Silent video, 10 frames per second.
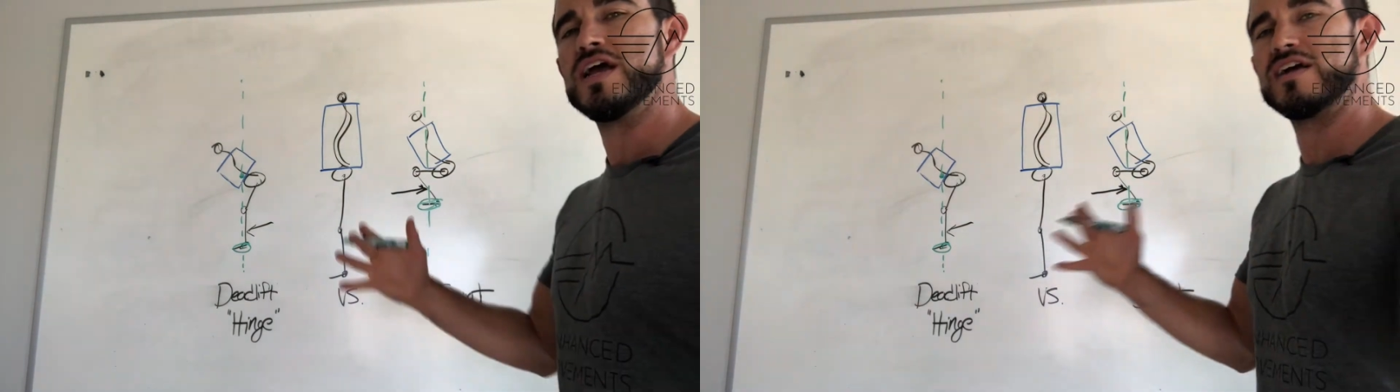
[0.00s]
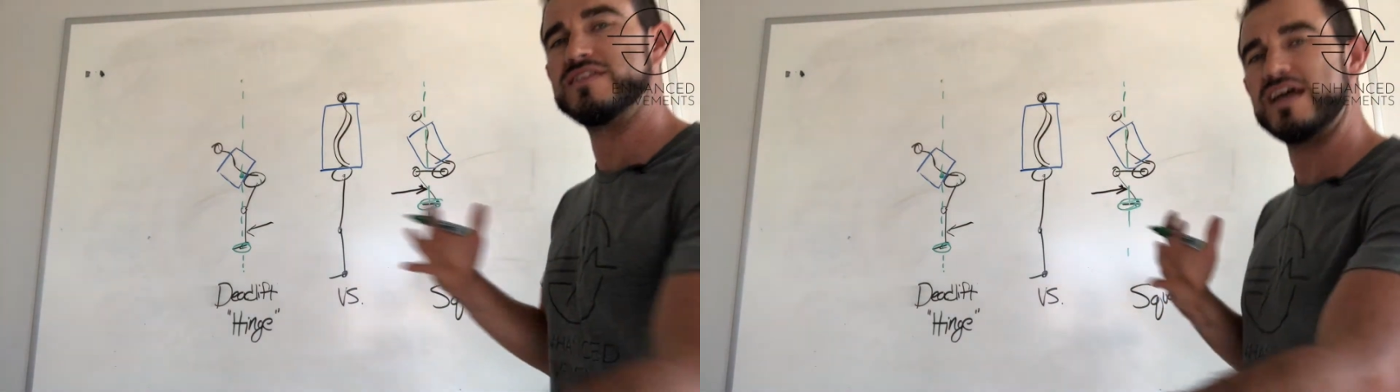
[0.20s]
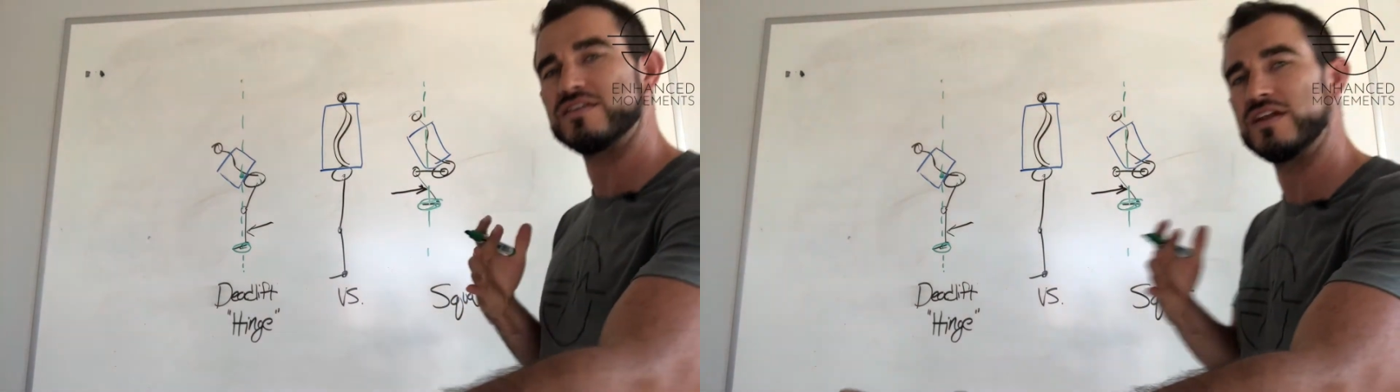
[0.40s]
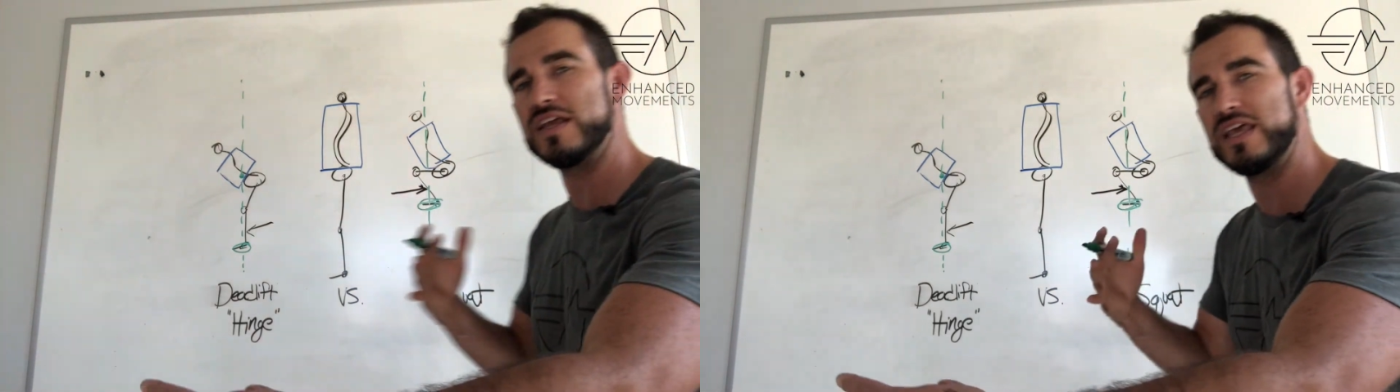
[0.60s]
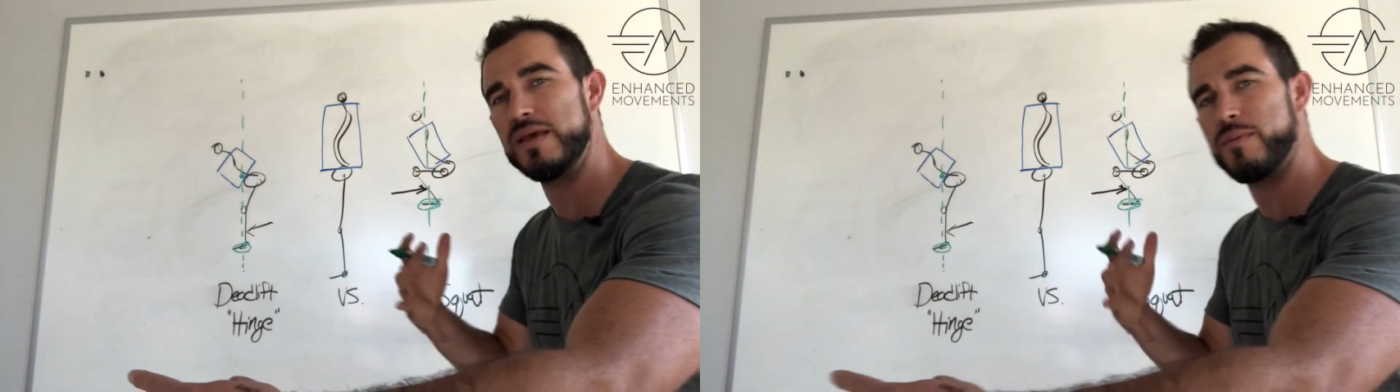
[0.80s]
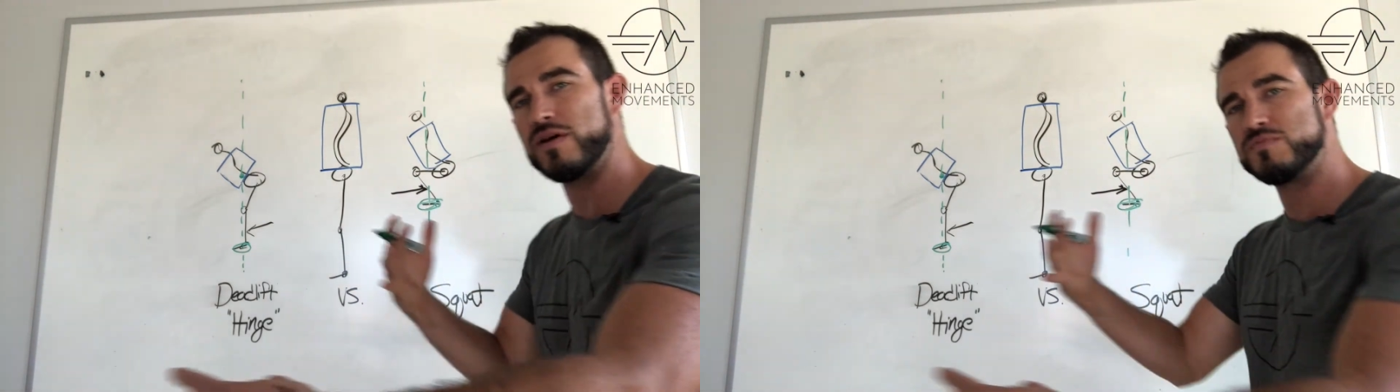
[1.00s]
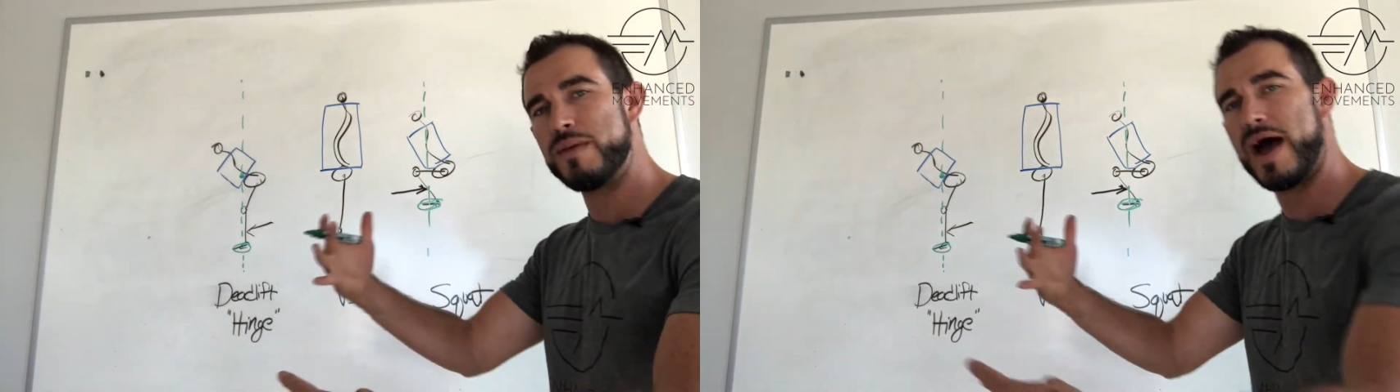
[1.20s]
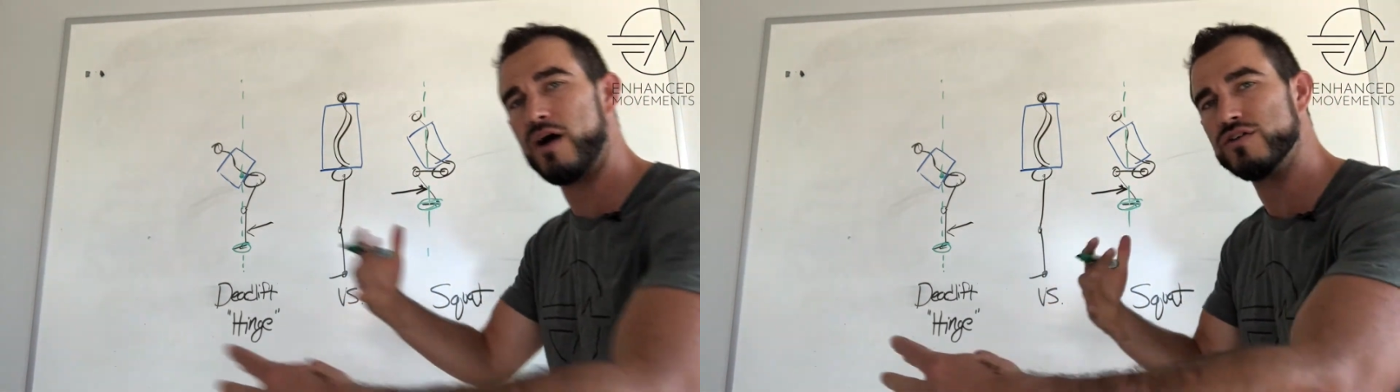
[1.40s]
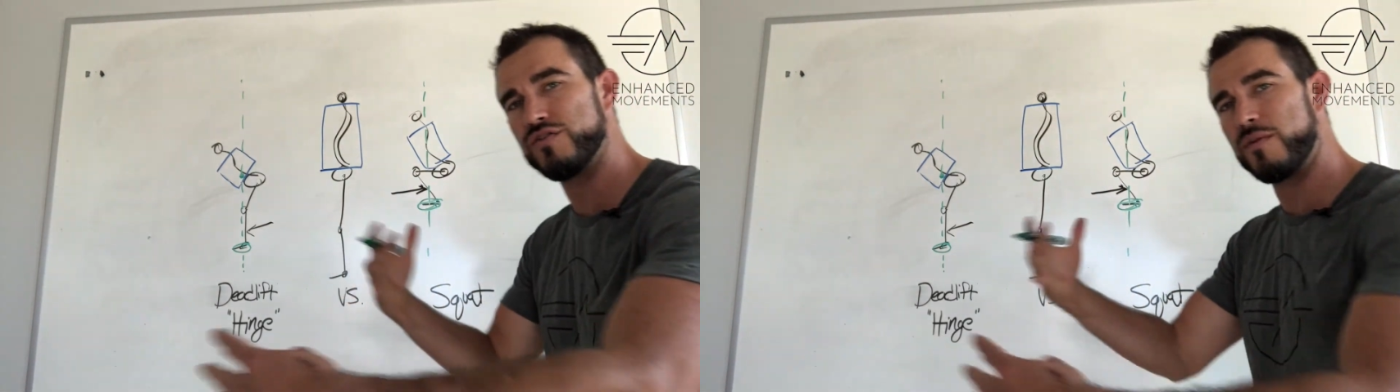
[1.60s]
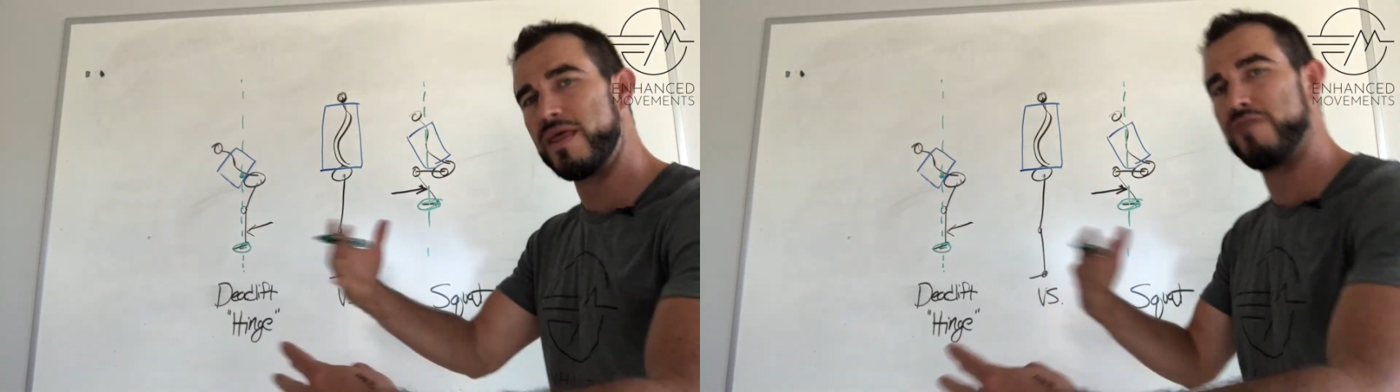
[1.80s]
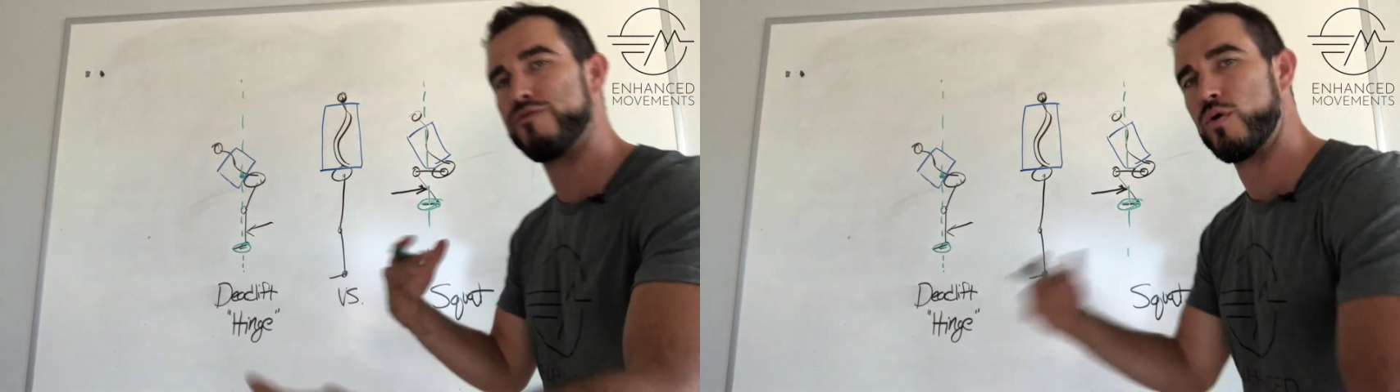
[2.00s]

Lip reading: because that's going to keep us balanced from that